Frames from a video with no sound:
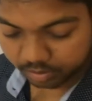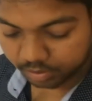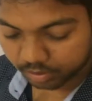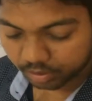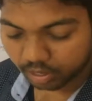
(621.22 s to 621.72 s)

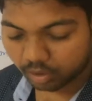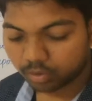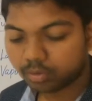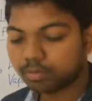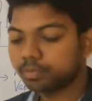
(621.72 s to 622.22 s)
Now
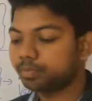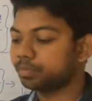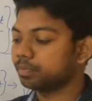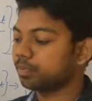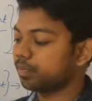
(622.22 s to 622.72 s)

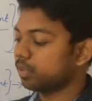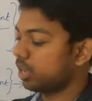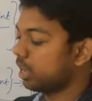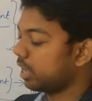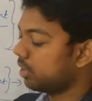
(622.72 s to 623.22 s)
I
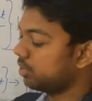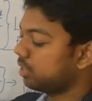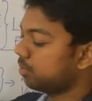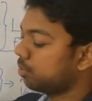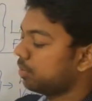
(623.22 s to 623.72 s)
have a
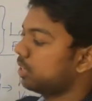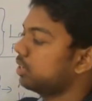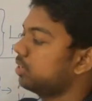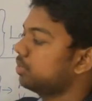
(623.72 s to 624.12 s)
thermometer.